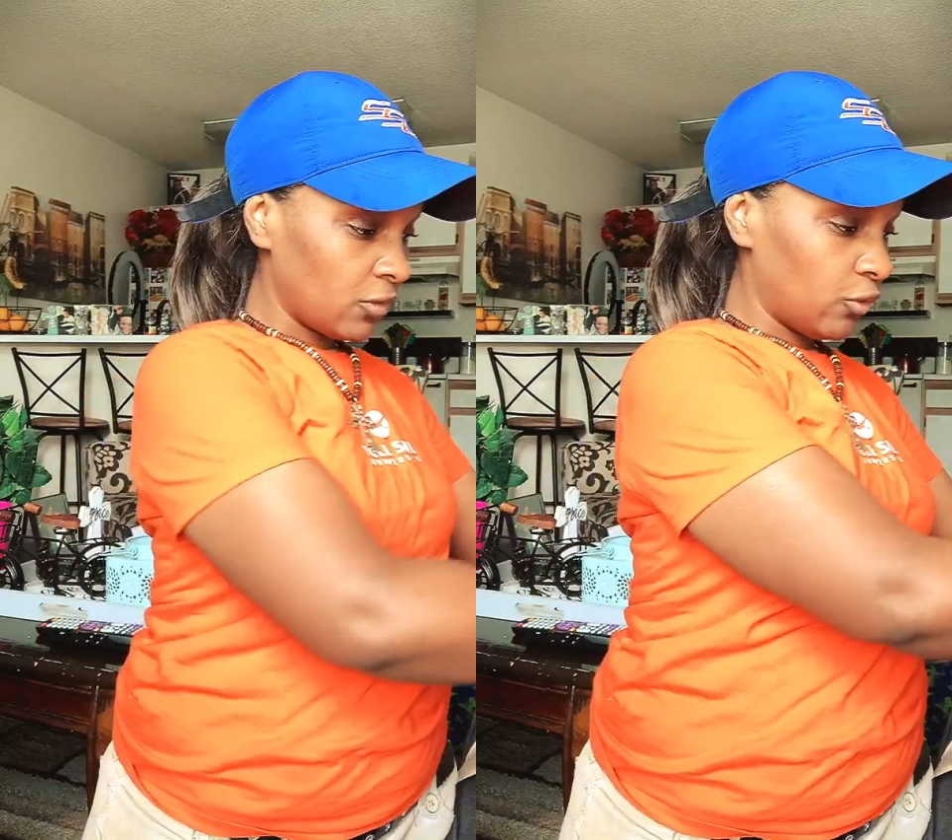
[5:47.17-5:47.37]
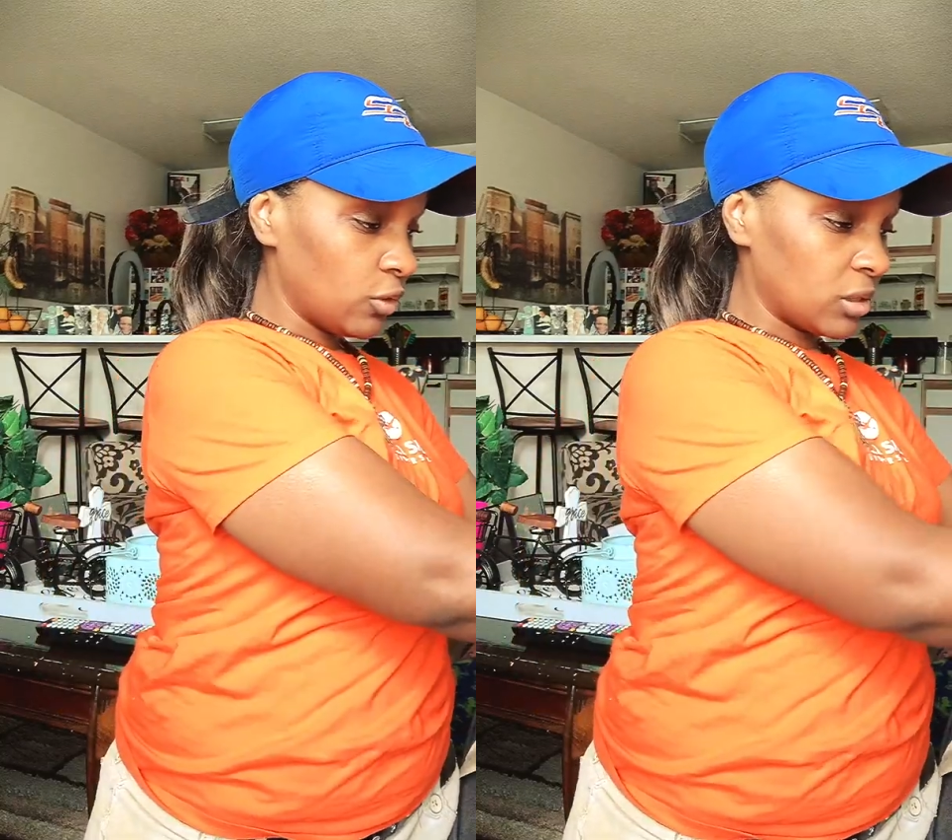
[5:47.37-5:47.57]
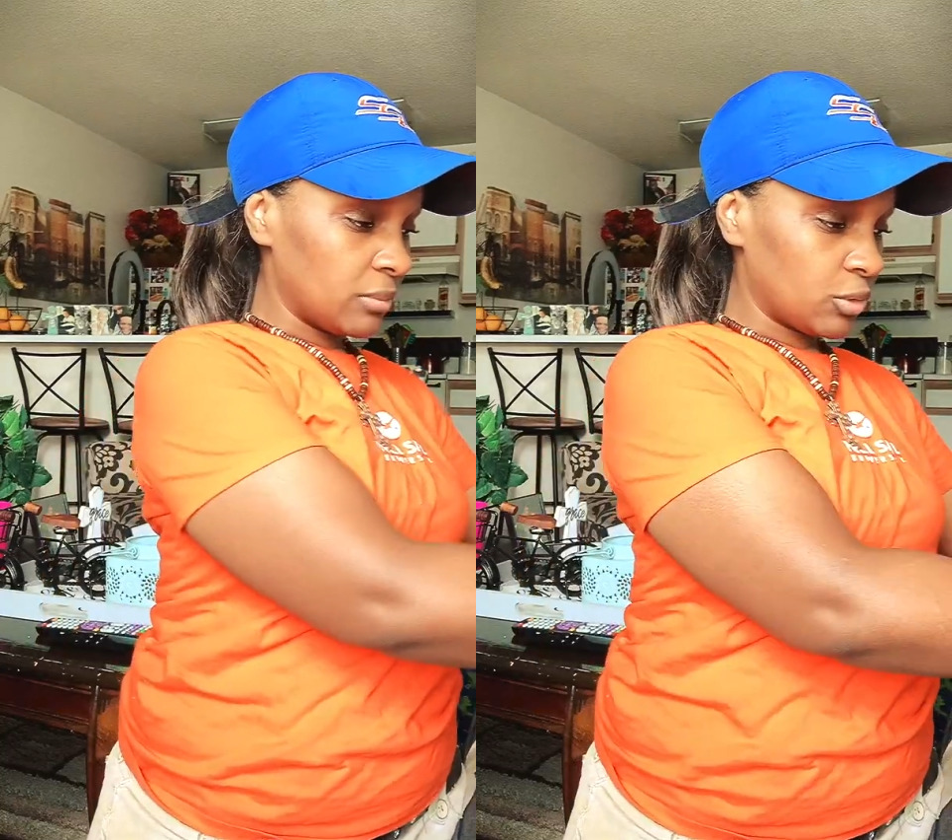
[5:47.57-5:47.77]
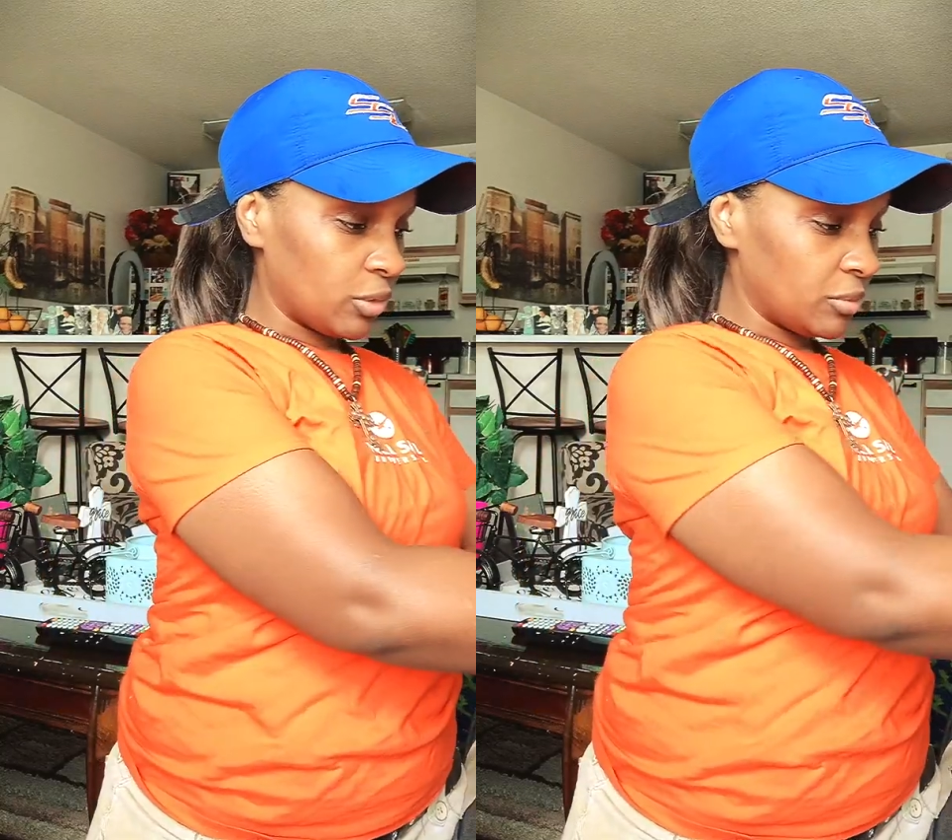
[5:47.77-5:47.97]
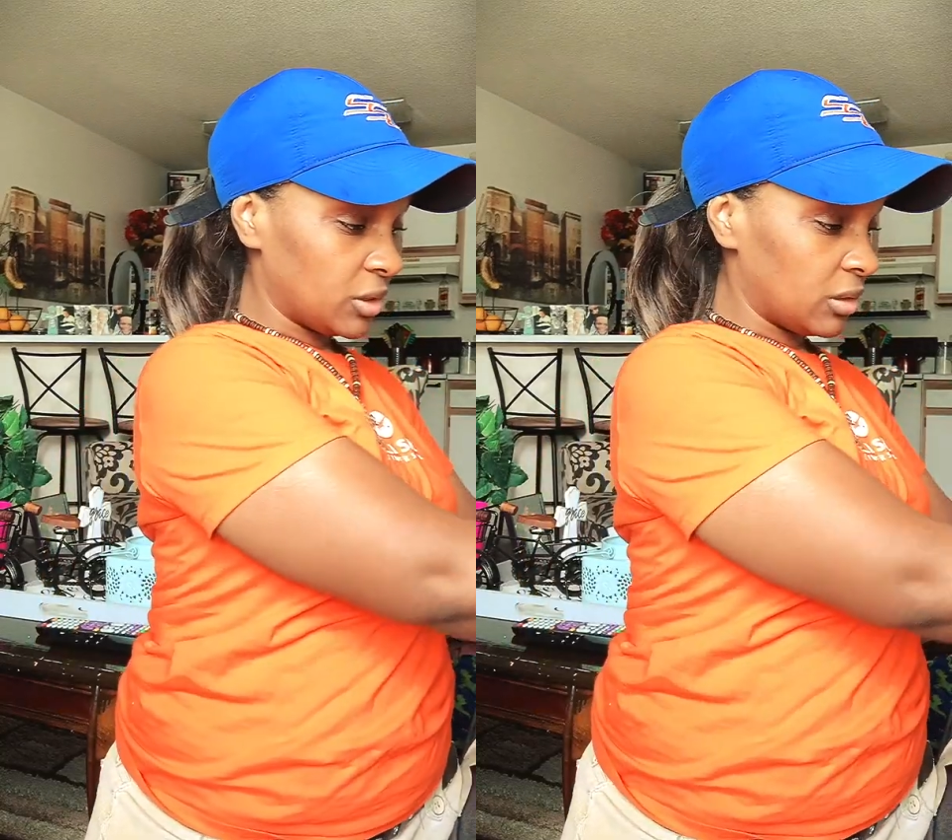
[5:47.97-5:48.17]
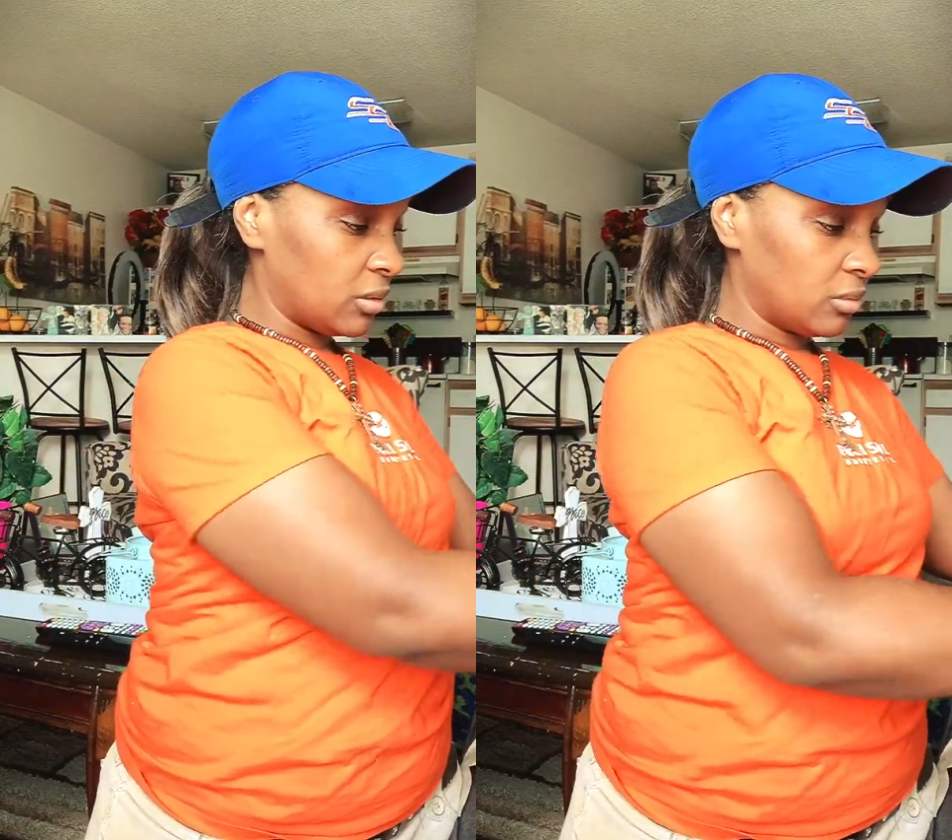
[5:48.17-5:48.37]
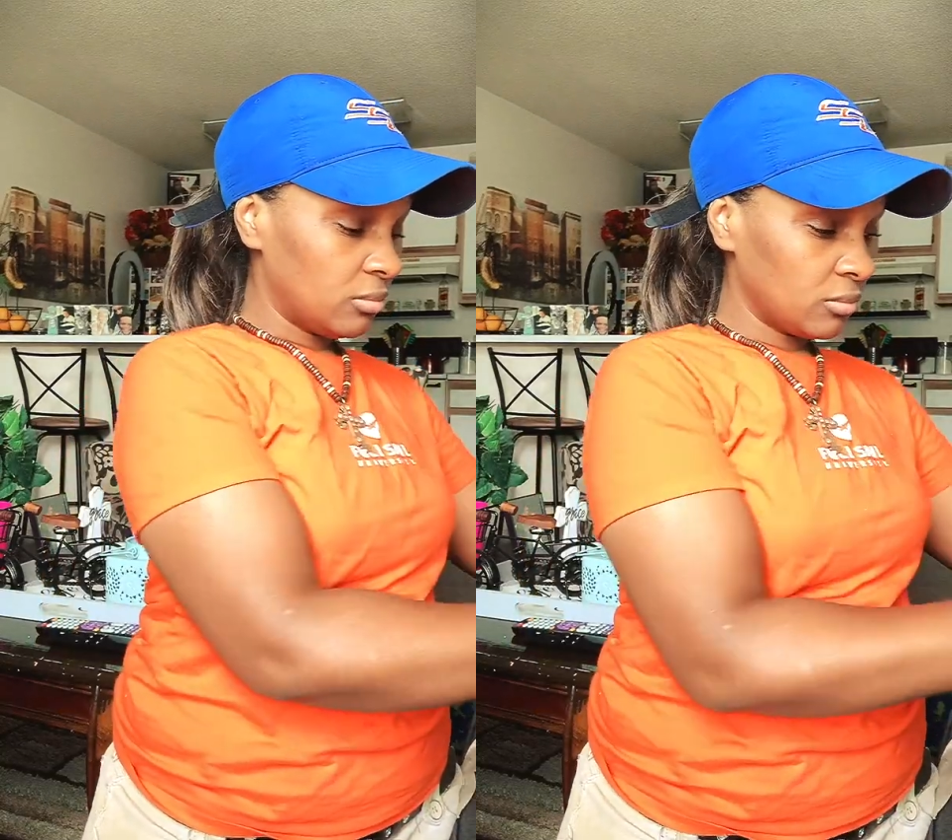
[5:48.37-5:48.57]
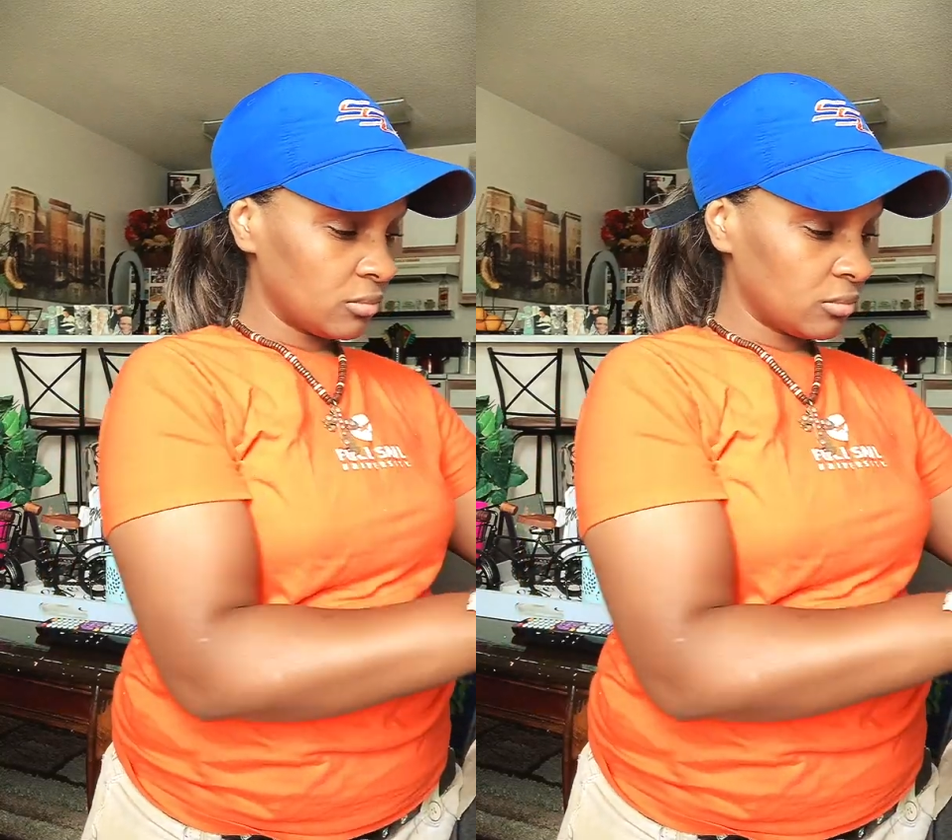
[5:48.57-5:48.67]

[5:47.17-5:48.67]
full subscription